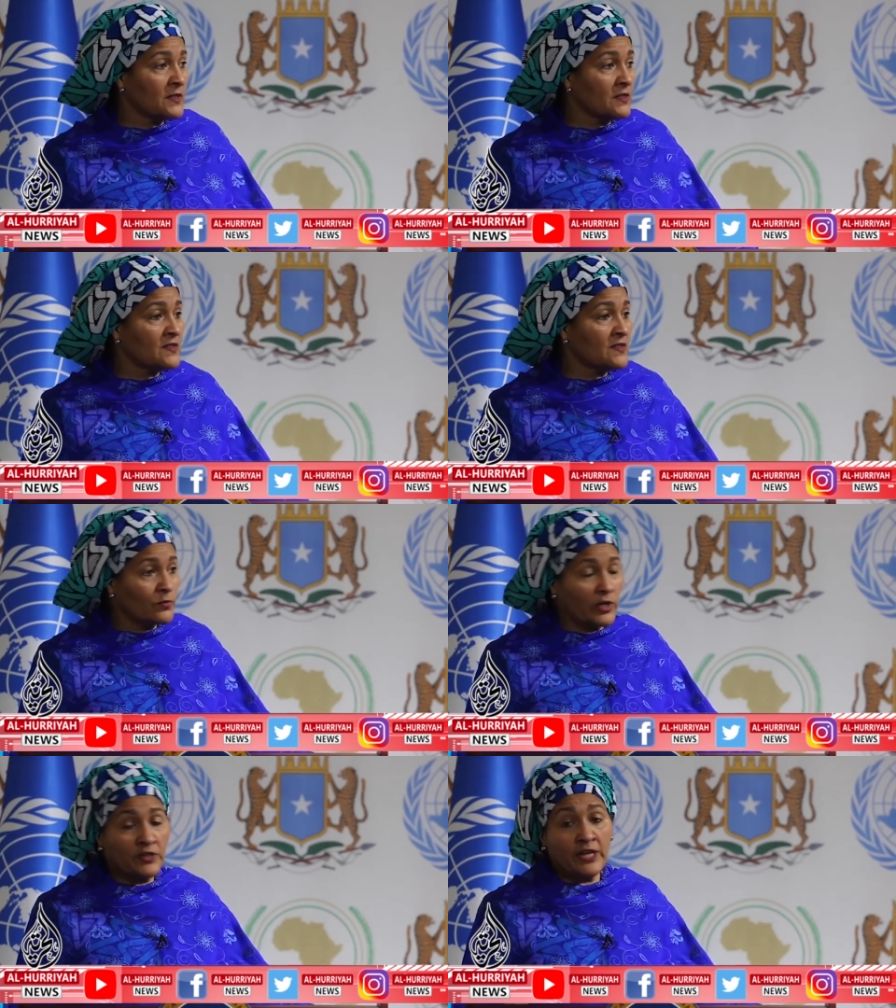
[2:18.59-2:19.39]
And this
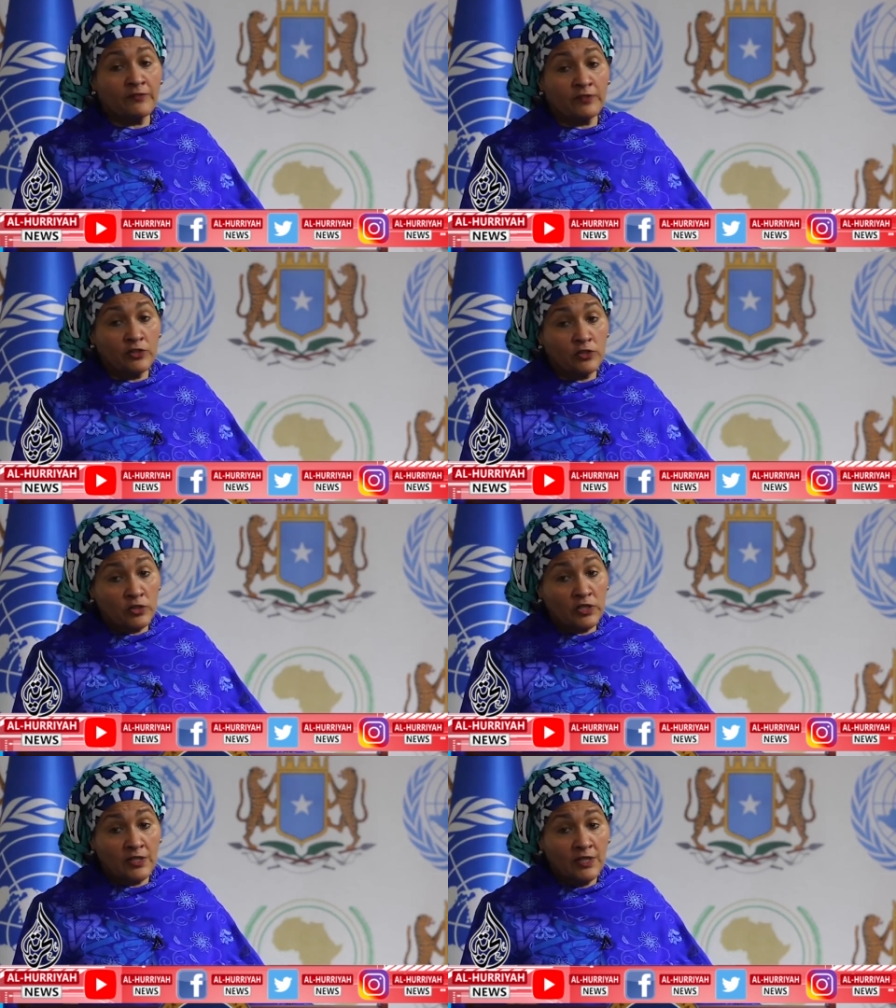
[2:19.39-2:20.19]
is where the African
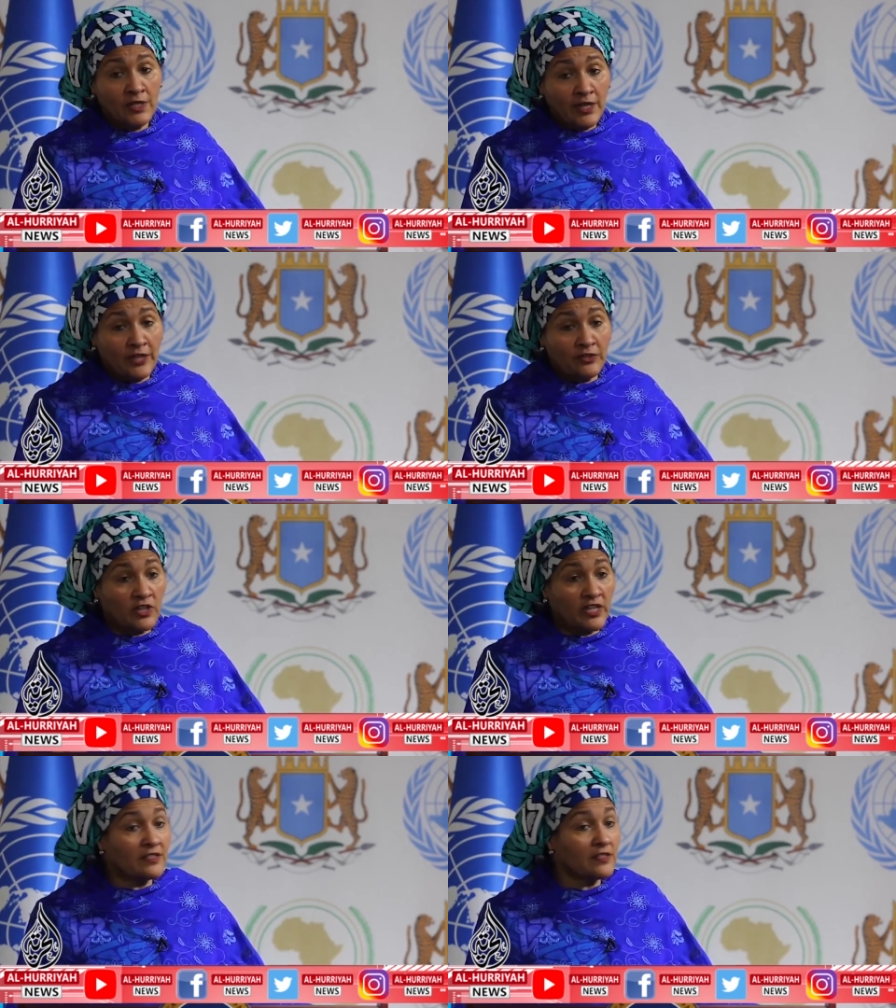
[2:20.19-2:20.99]
Union and the
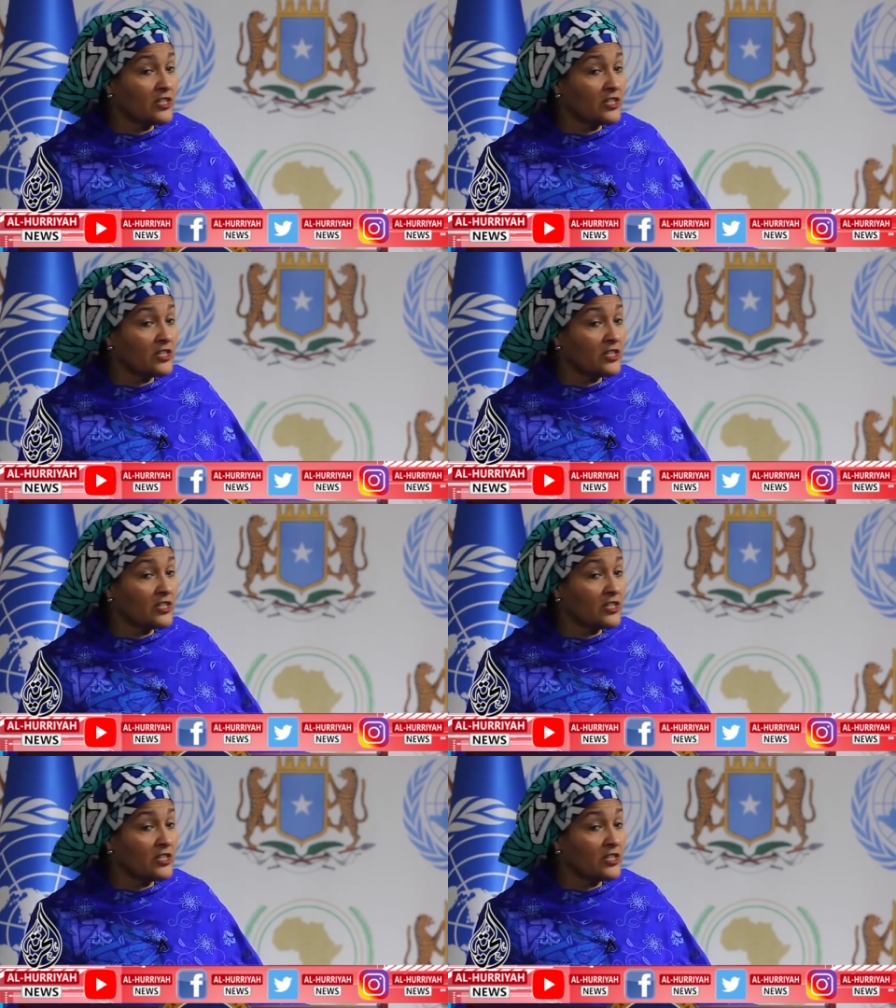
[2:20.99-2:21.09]
United